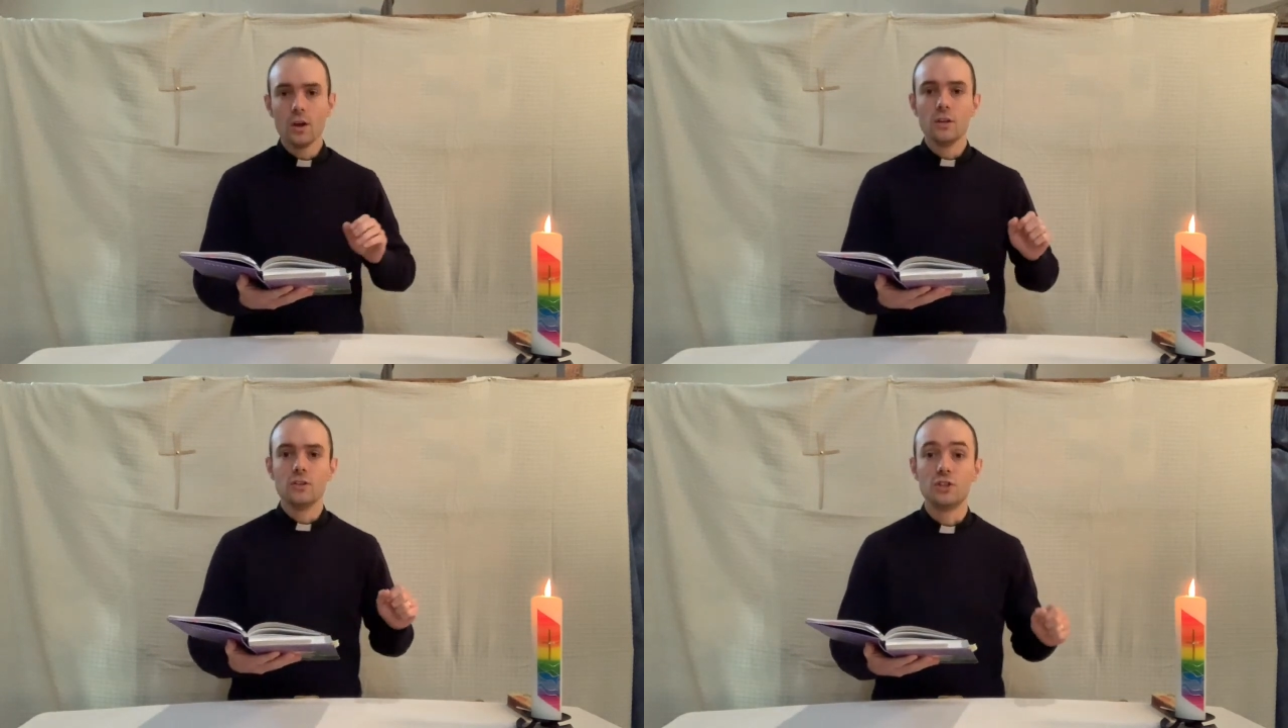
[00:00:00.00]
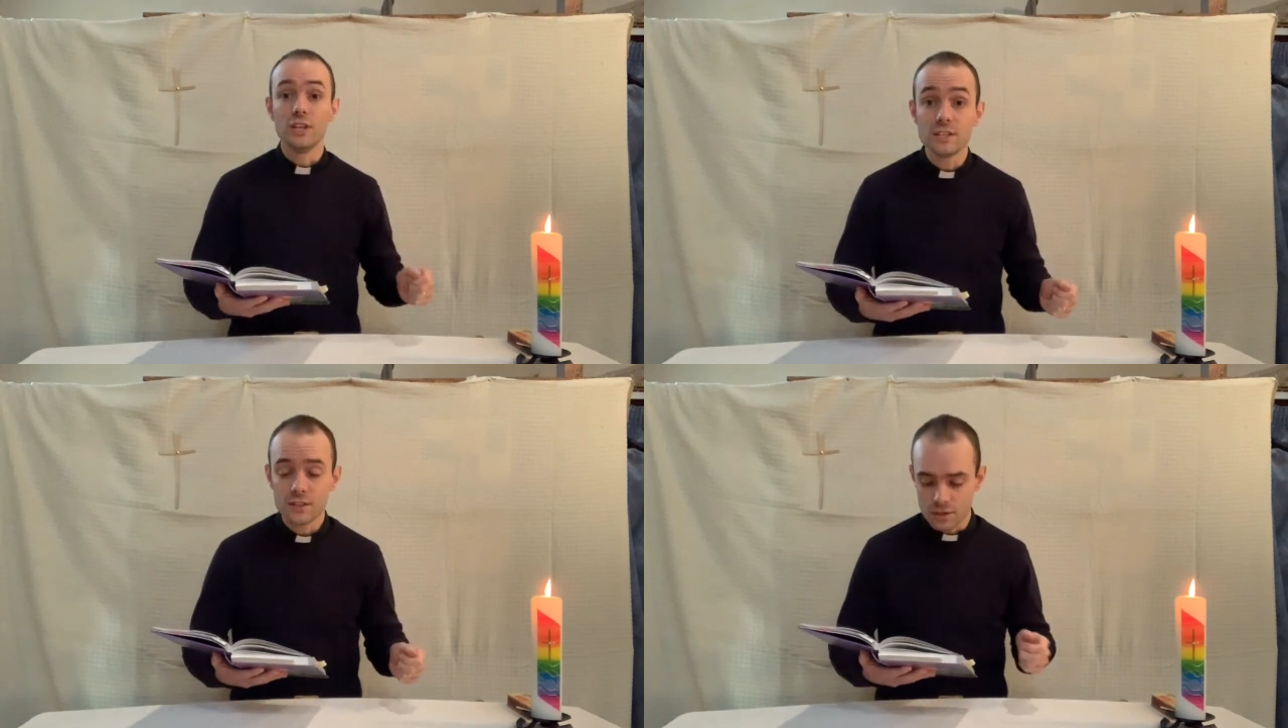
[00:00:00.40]

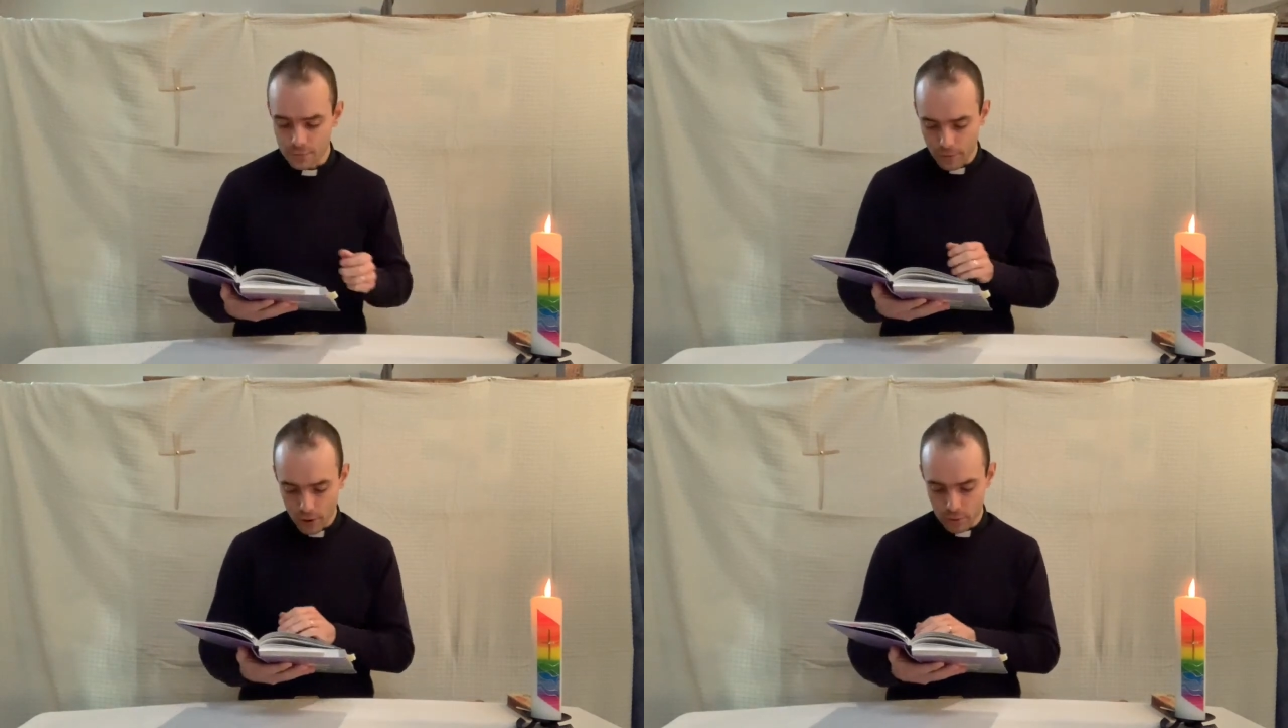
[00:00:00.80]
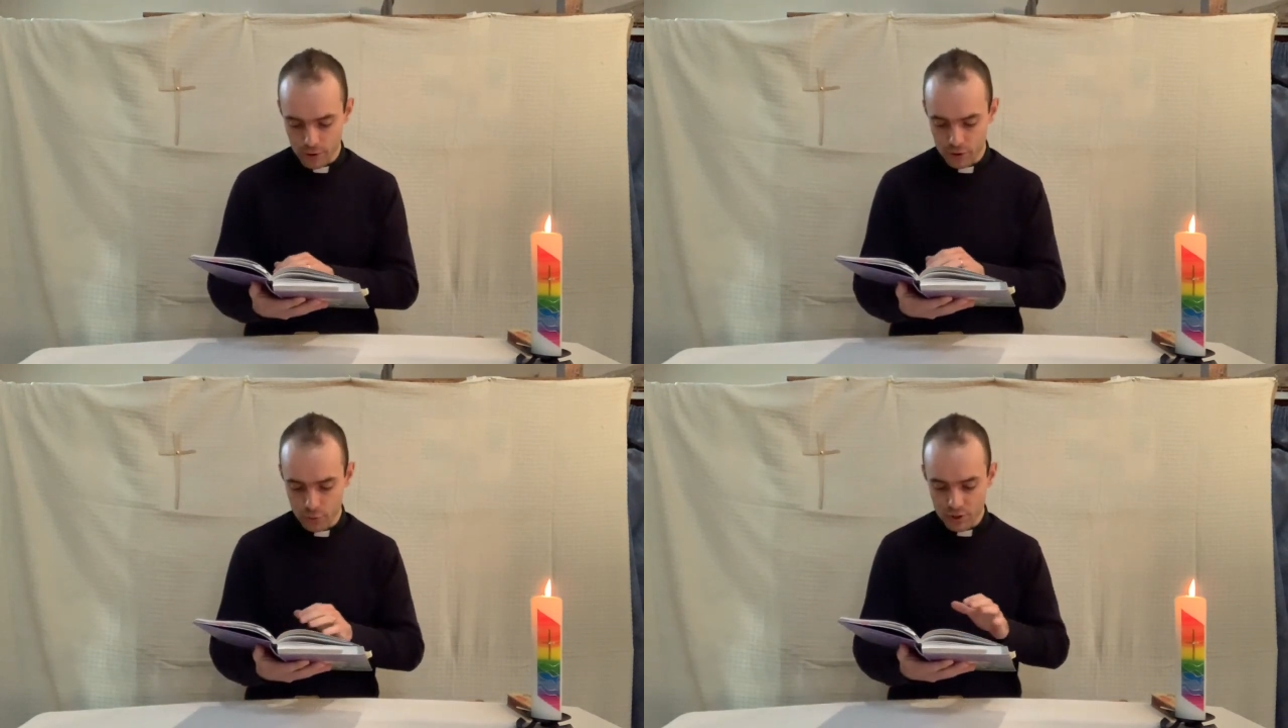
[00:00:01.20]
Jesus'
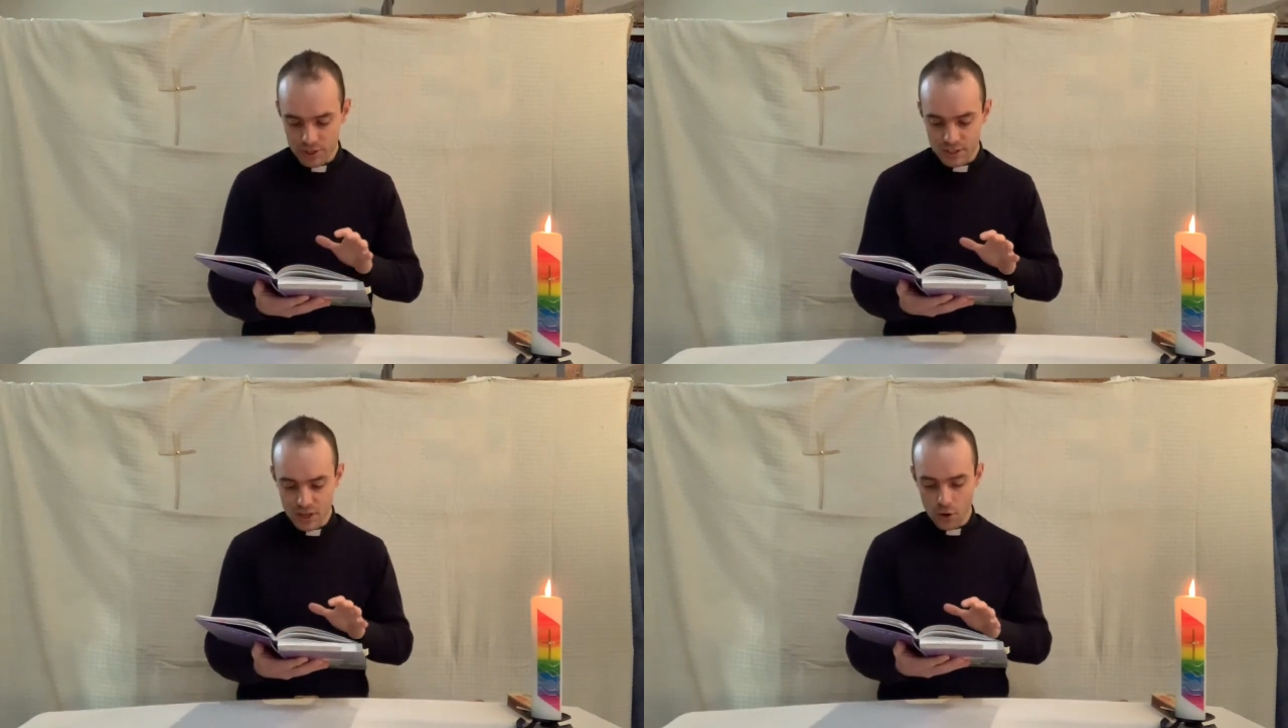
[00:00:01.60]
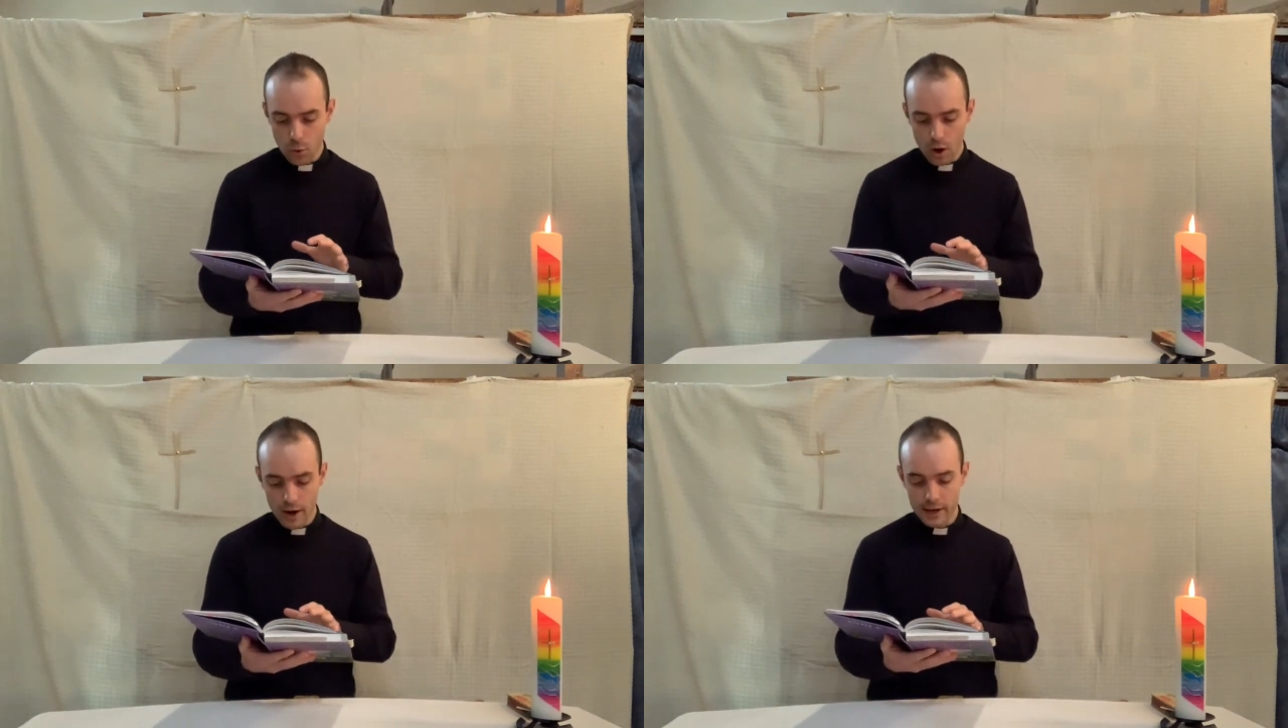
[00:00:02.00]
followers were sitting
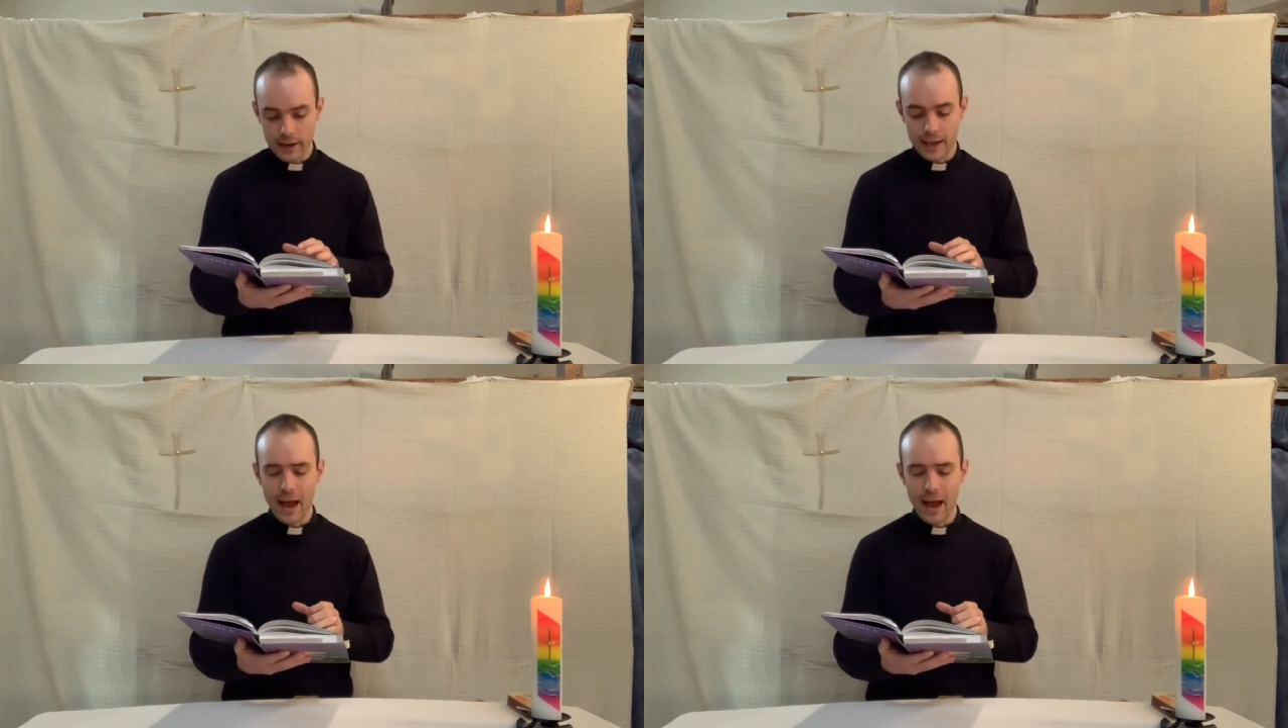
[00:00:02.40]
quietly